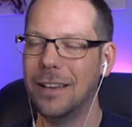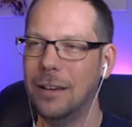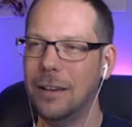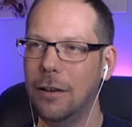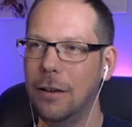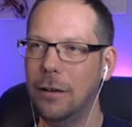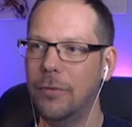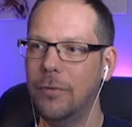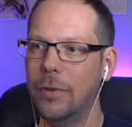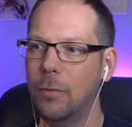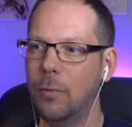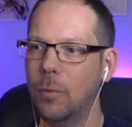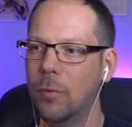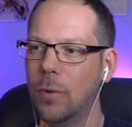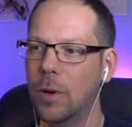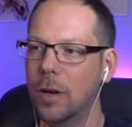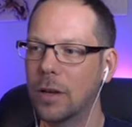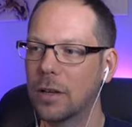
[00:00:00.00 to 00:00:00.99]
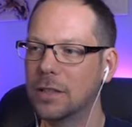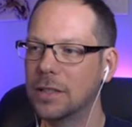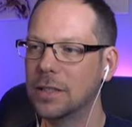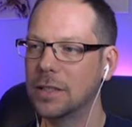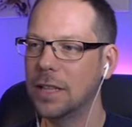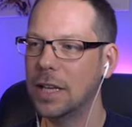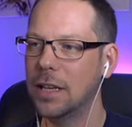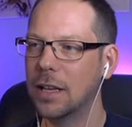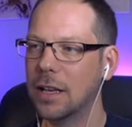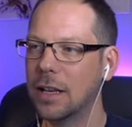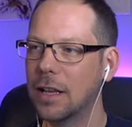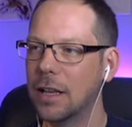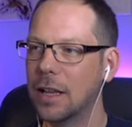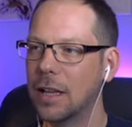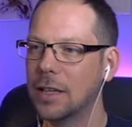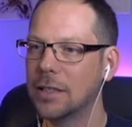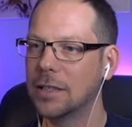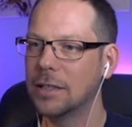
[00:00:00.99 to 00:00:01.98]
I don't know if it would work because it's technically
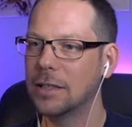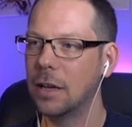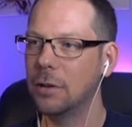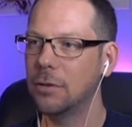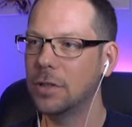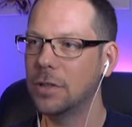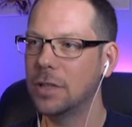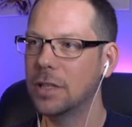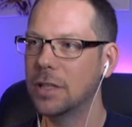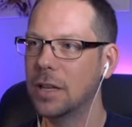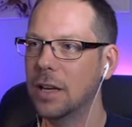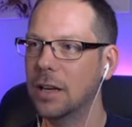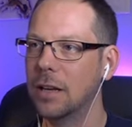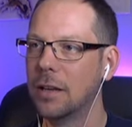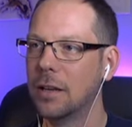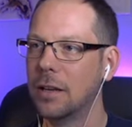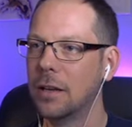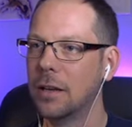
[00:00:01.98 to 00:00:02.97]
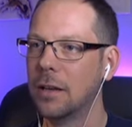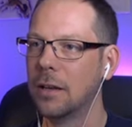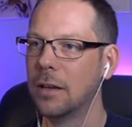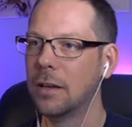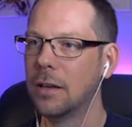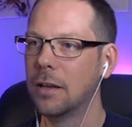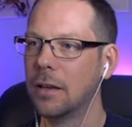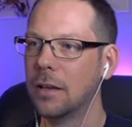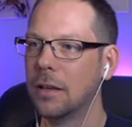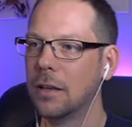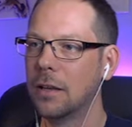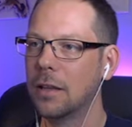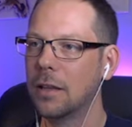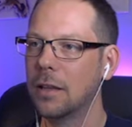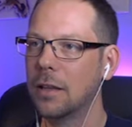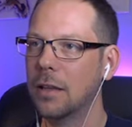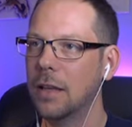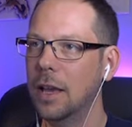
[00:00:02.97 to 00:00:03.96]
classed as ocean, isn't it?
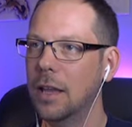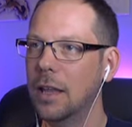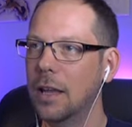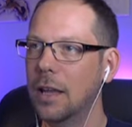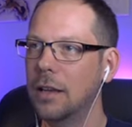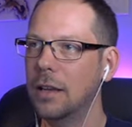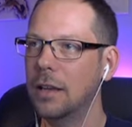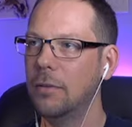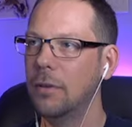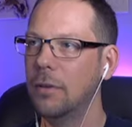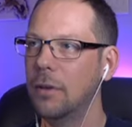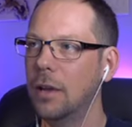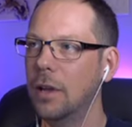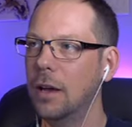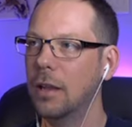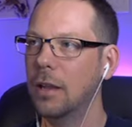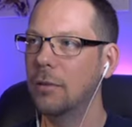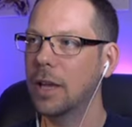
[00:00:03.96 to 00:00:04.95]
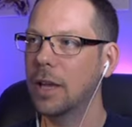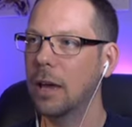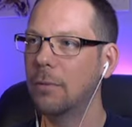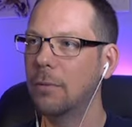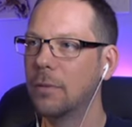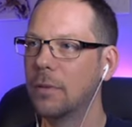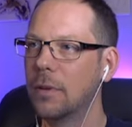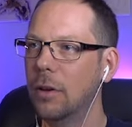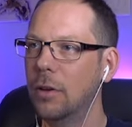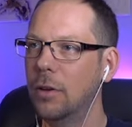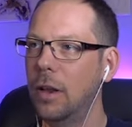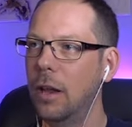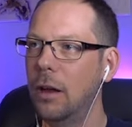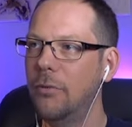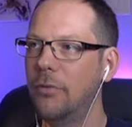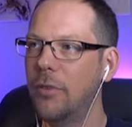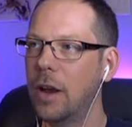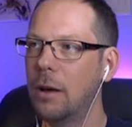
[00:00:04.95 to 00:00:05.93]
Yeah, I don't. Ah, there we go.
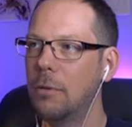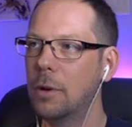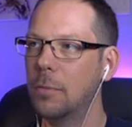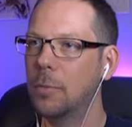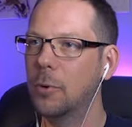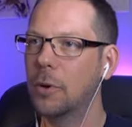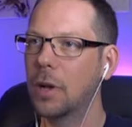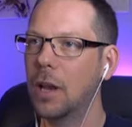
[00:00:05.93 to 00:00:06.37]
Unknown variable